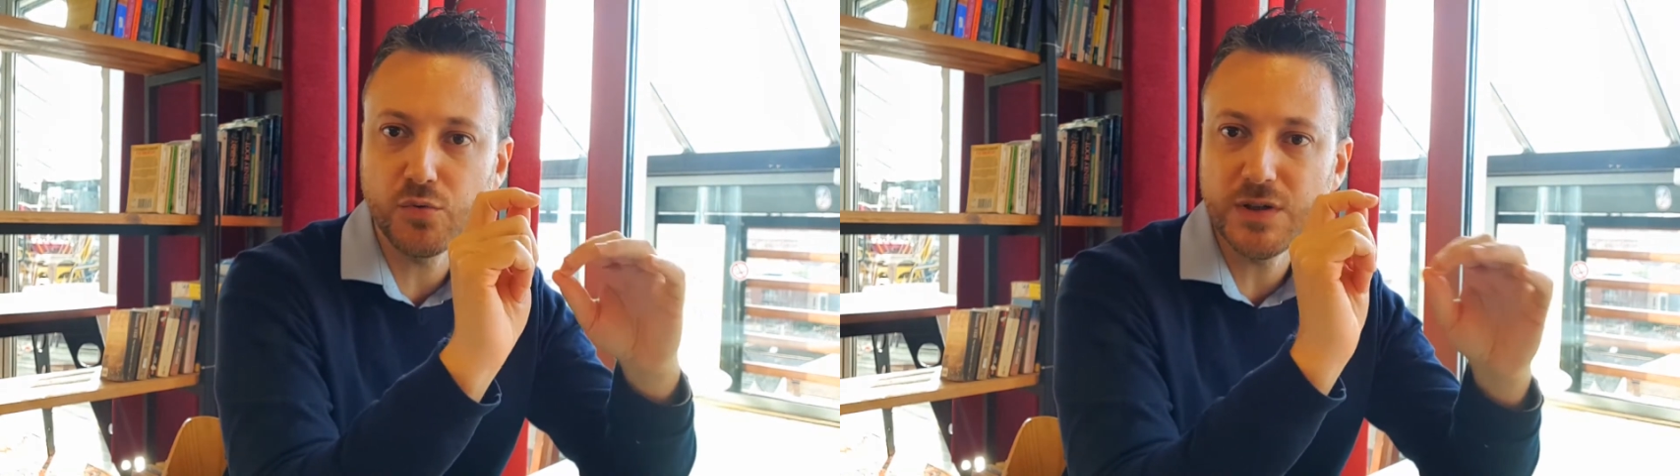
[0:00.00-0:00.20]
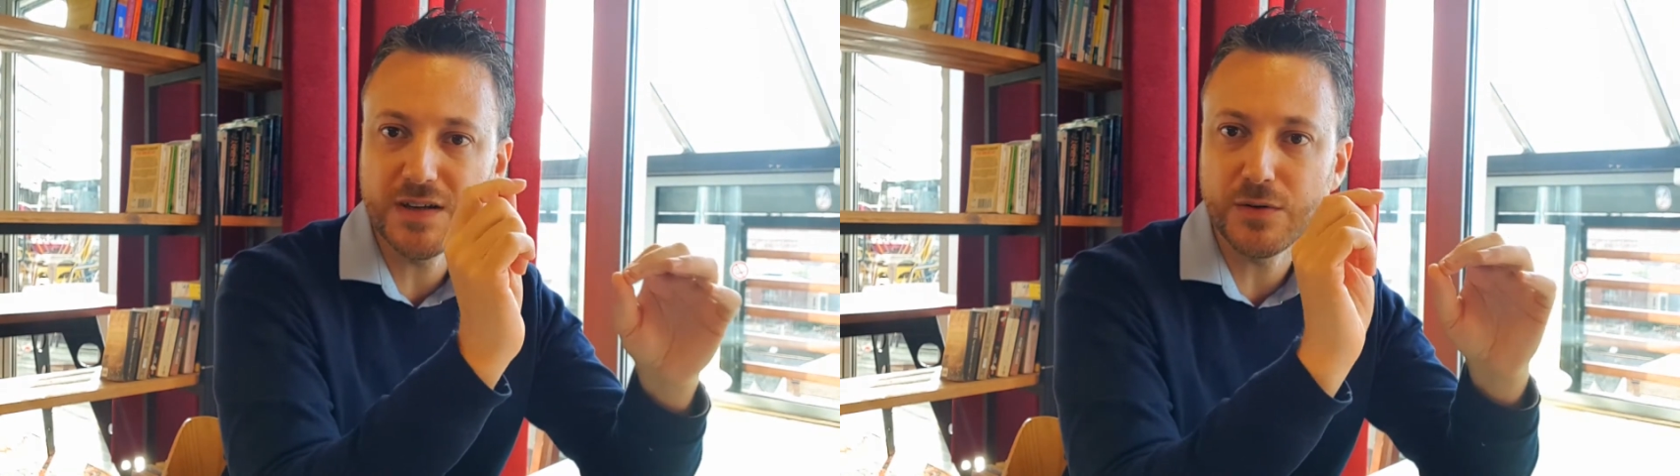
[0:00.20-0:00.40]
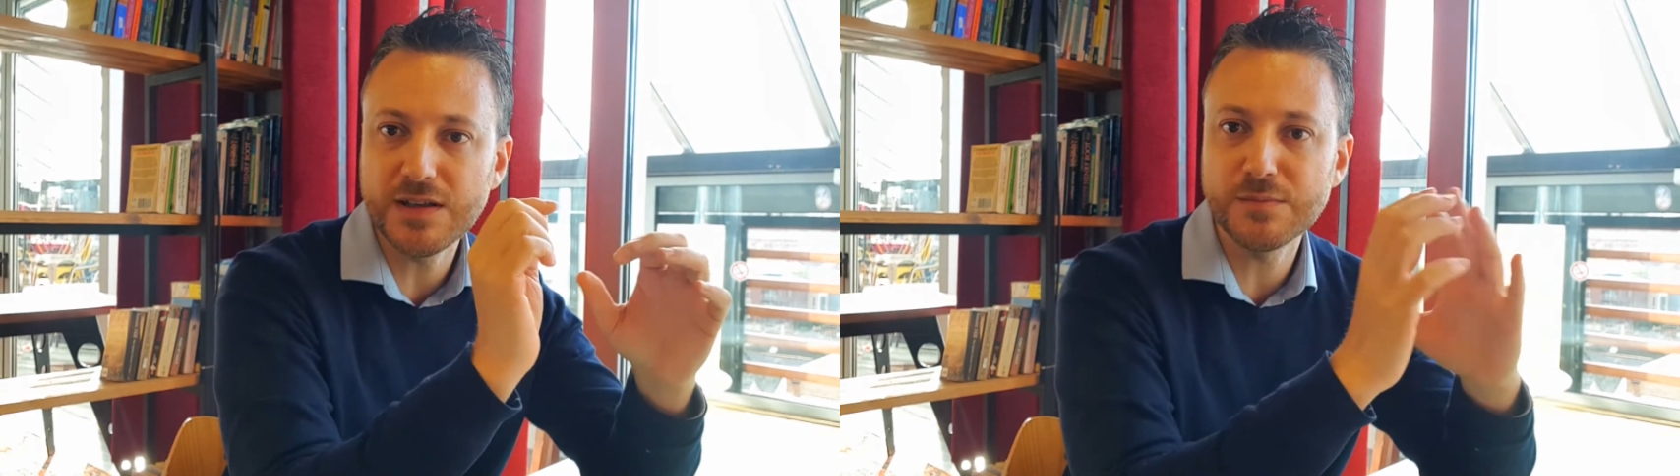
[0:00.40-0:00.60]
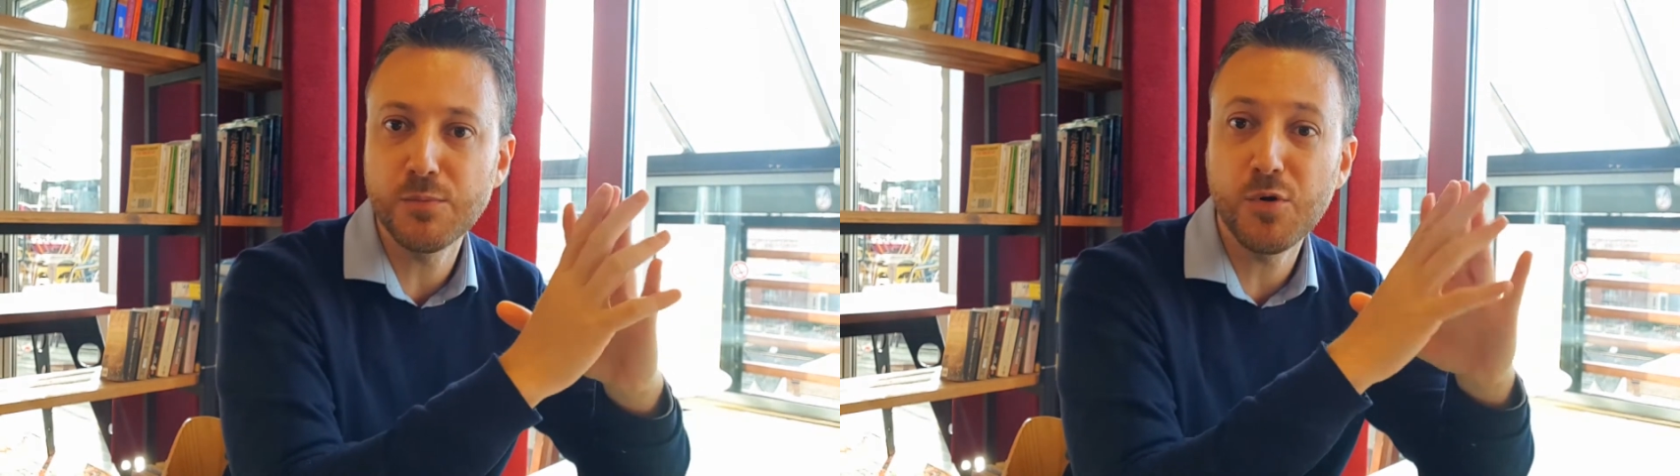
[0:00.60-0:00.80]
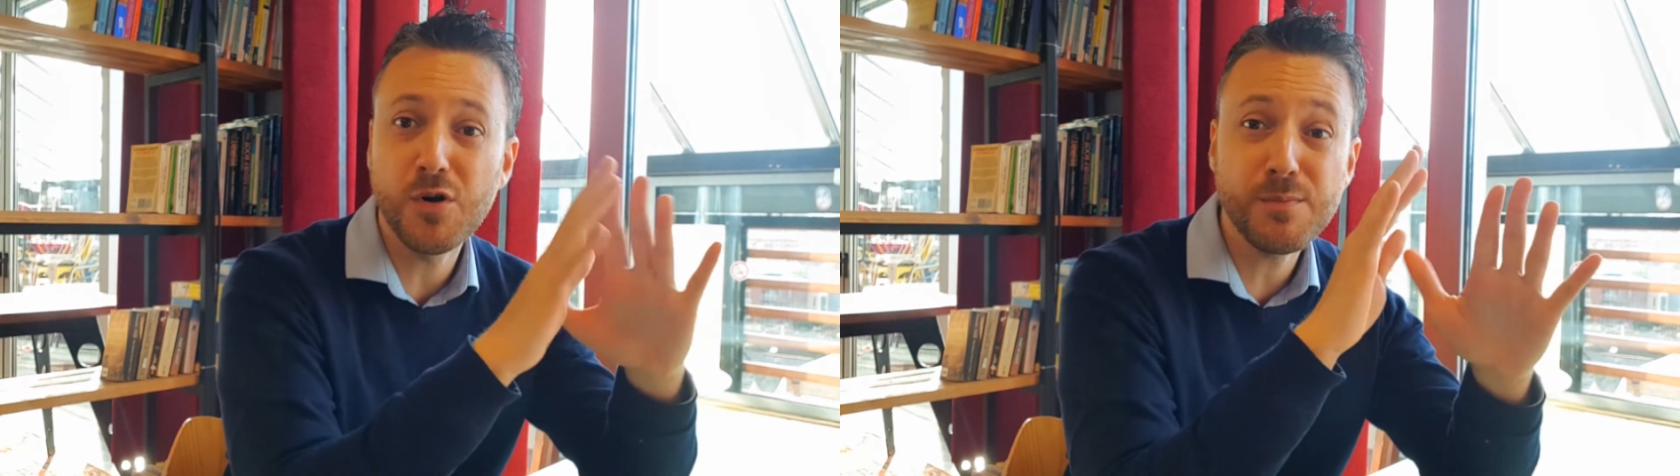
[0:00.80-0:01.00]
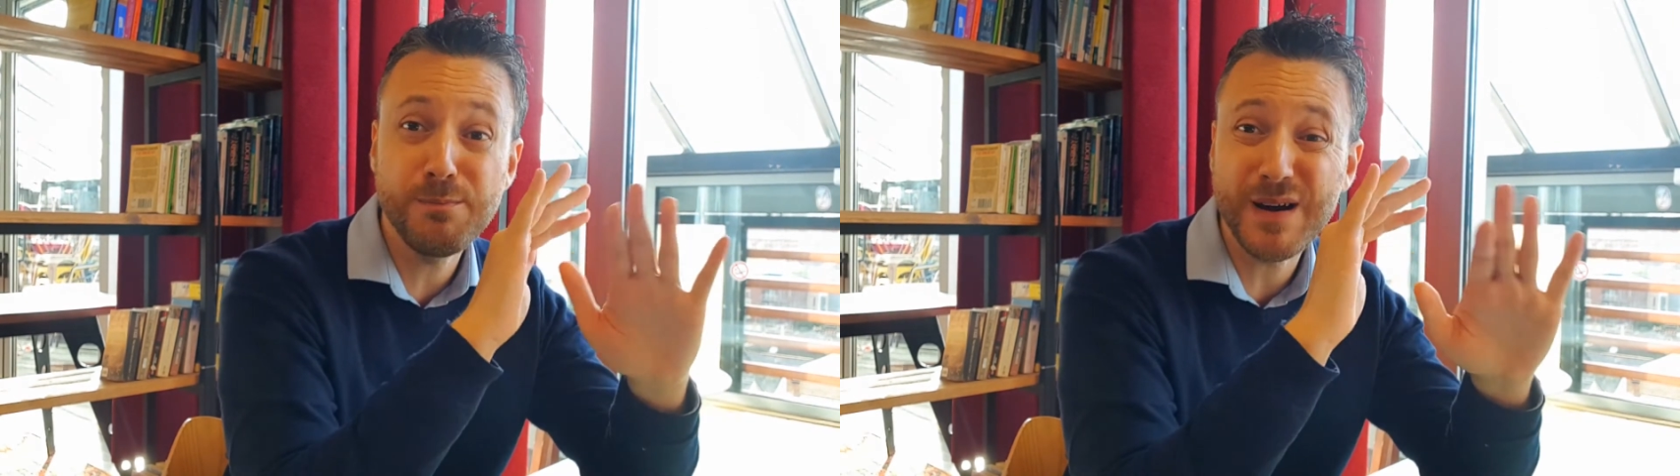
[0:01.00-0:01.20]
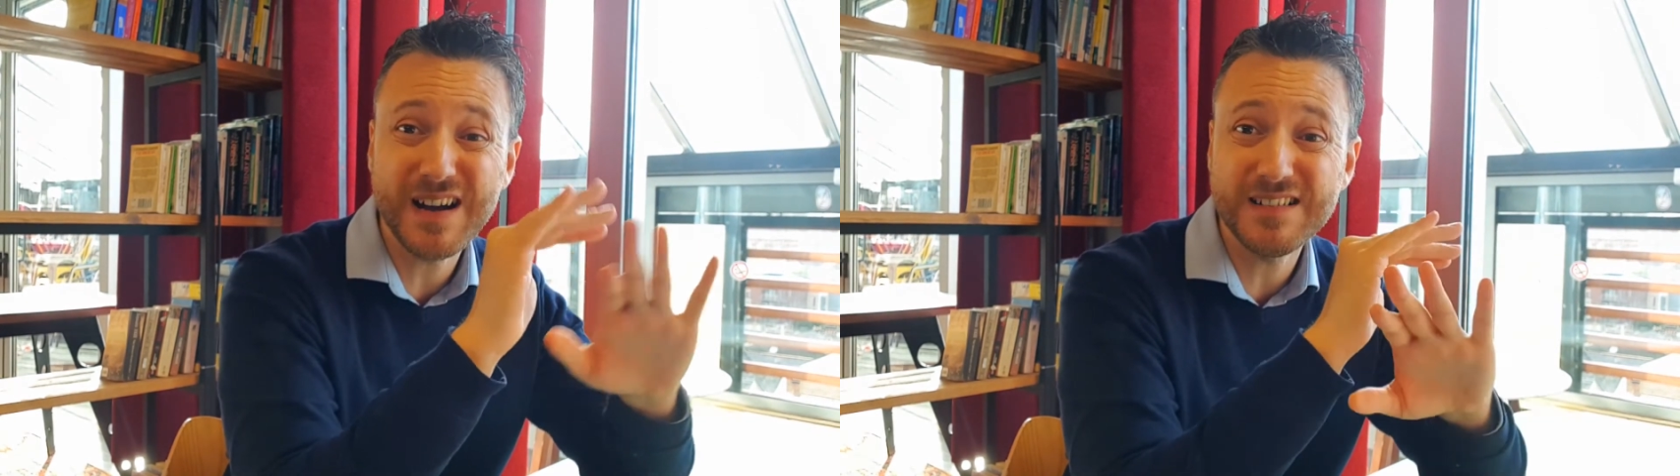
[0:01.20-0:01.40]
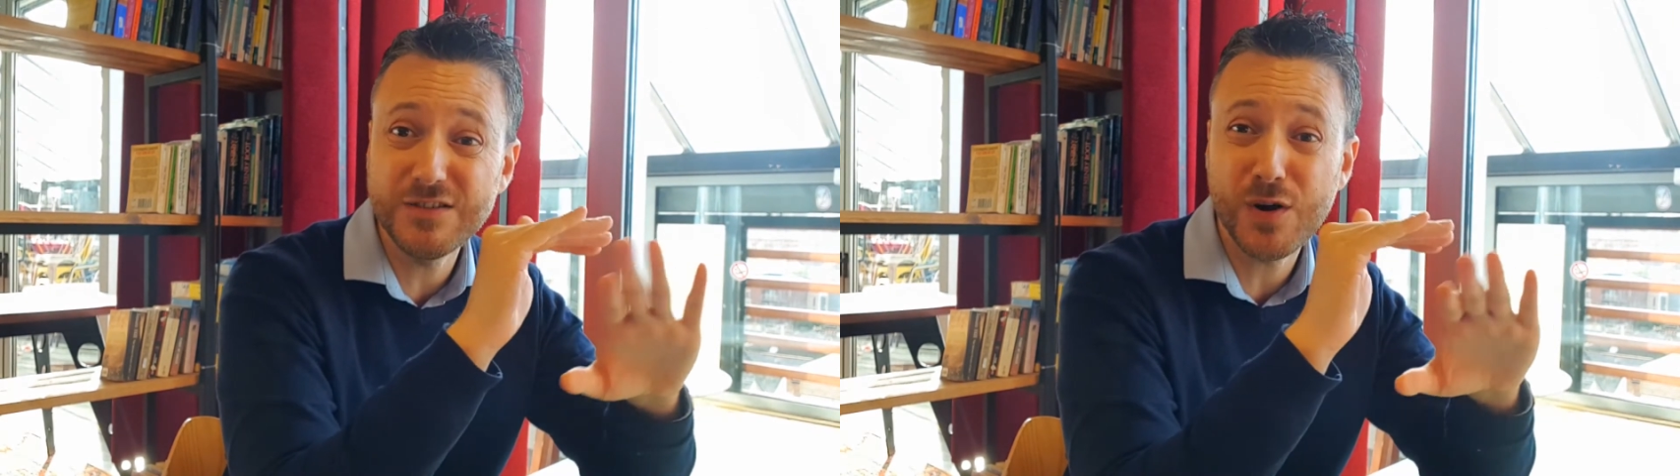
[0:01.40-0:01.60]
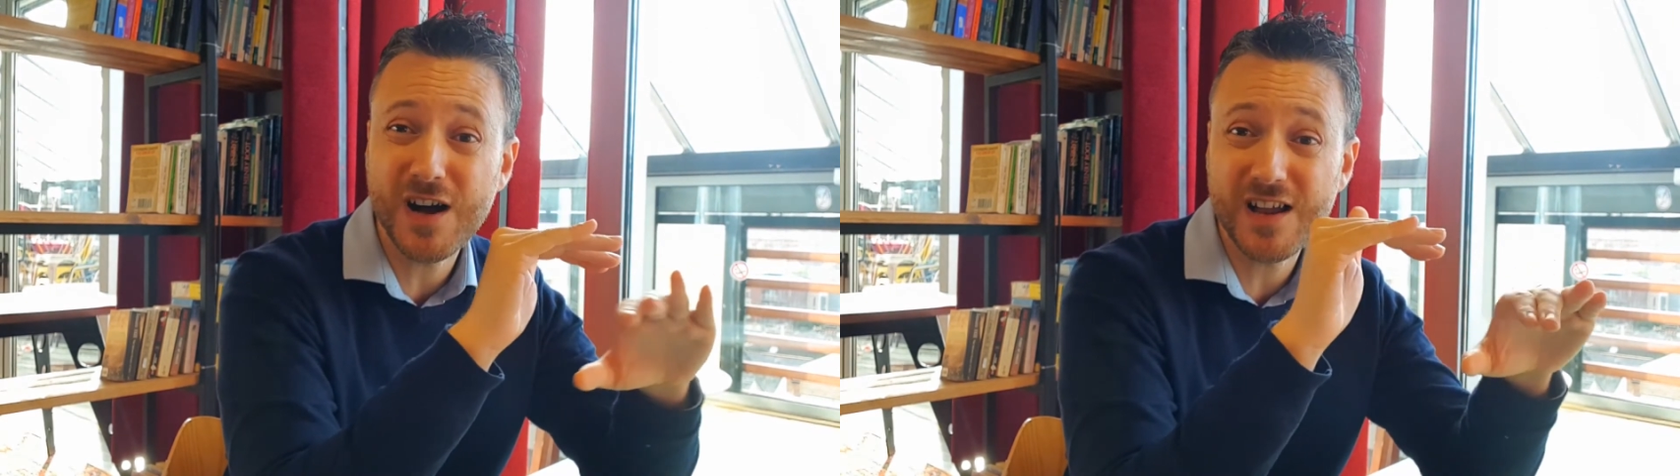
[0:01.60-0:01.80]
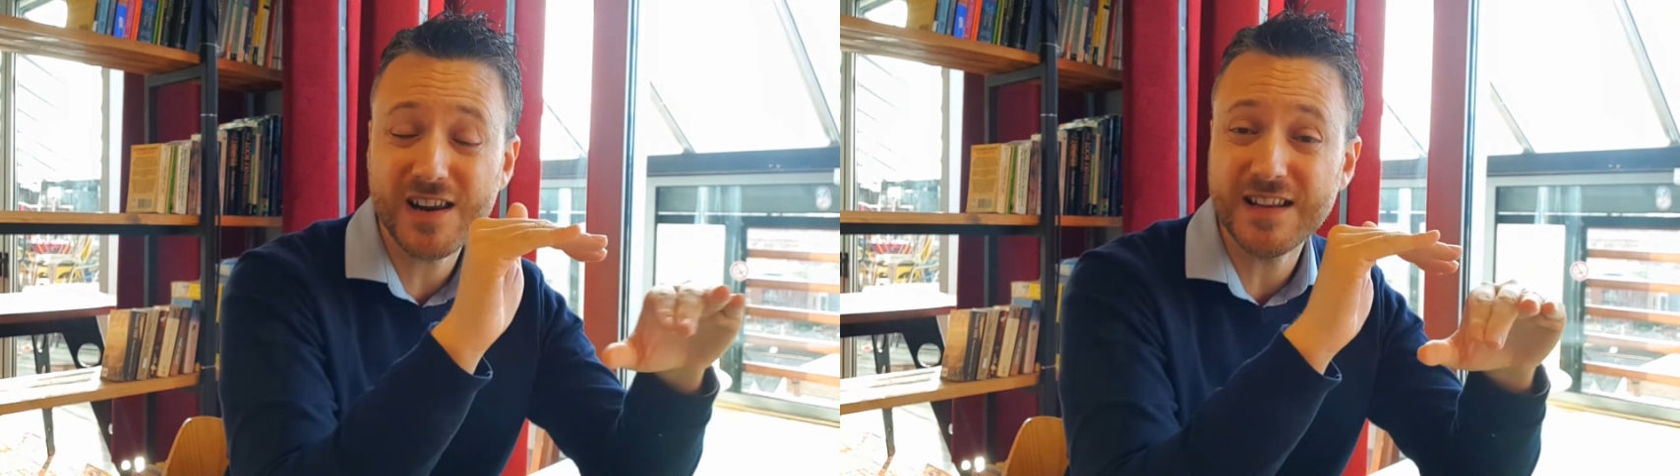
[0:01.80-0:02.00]
2 degrees more, but you
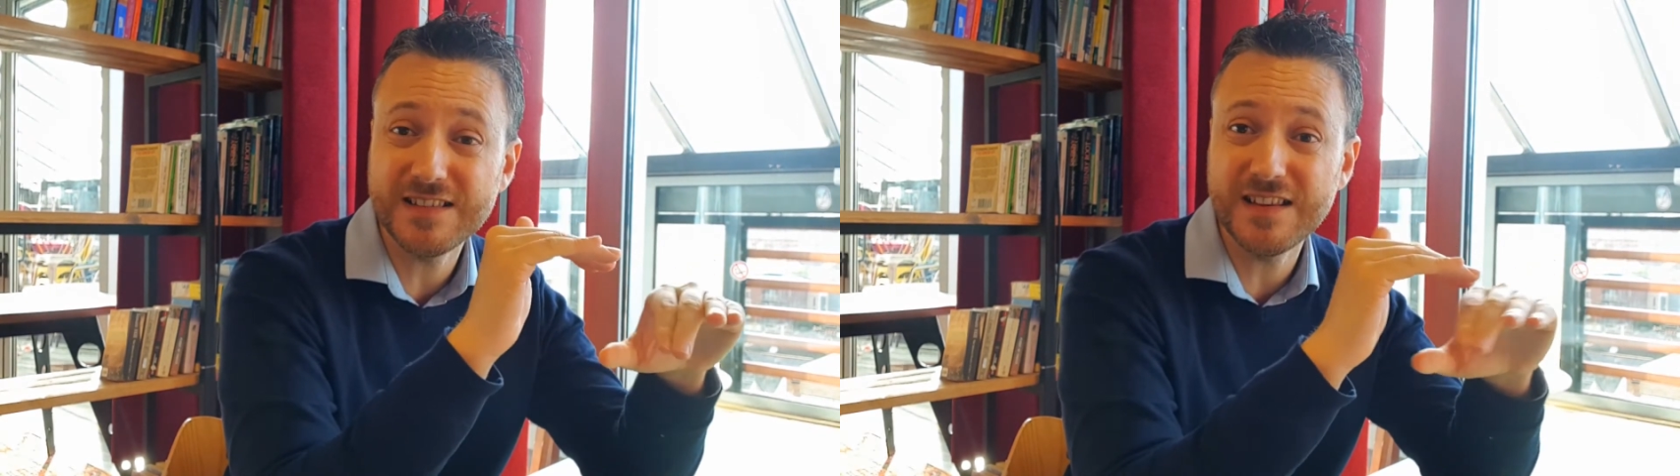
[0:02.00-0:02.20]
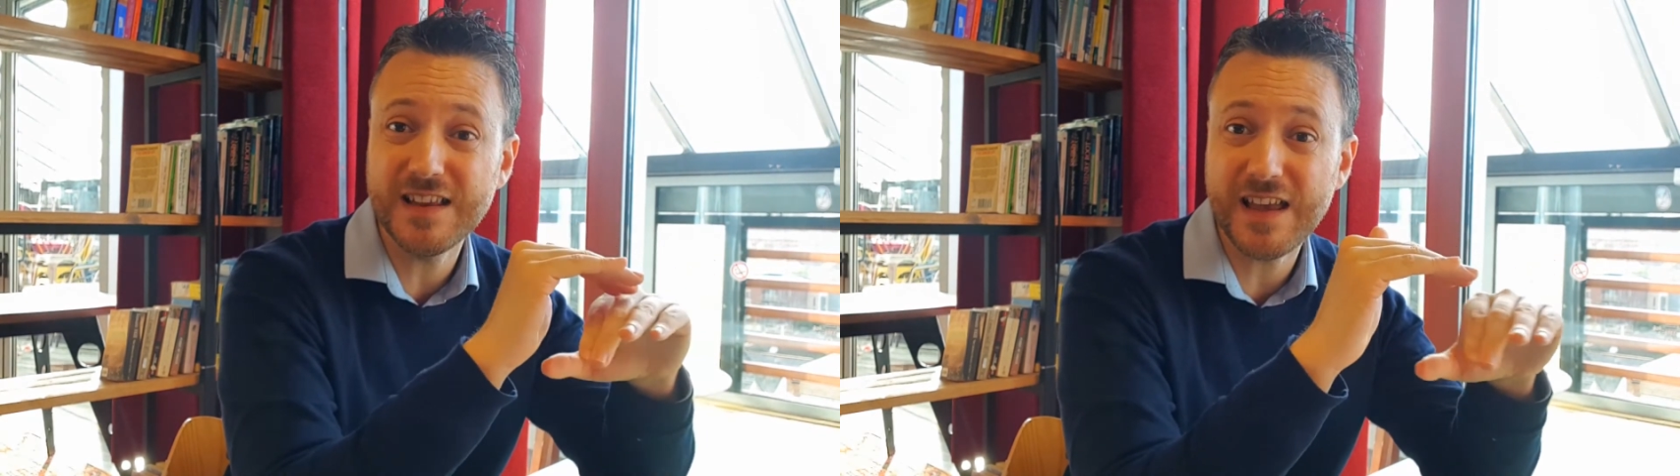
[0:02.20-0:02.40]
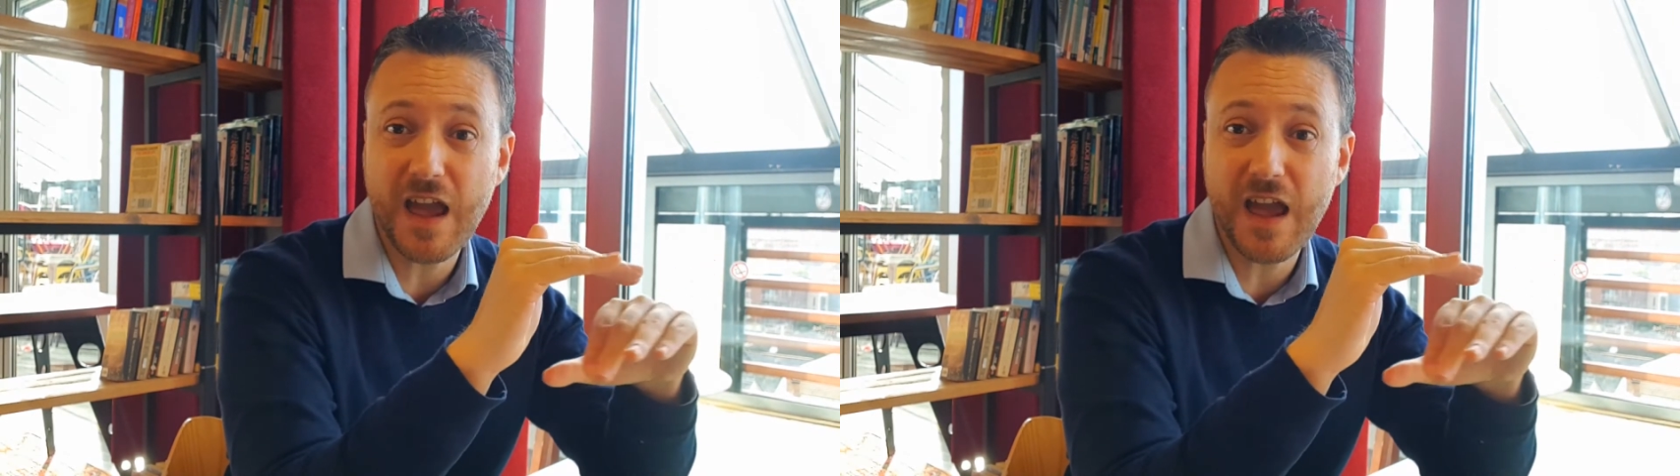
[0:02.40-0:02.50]
are at the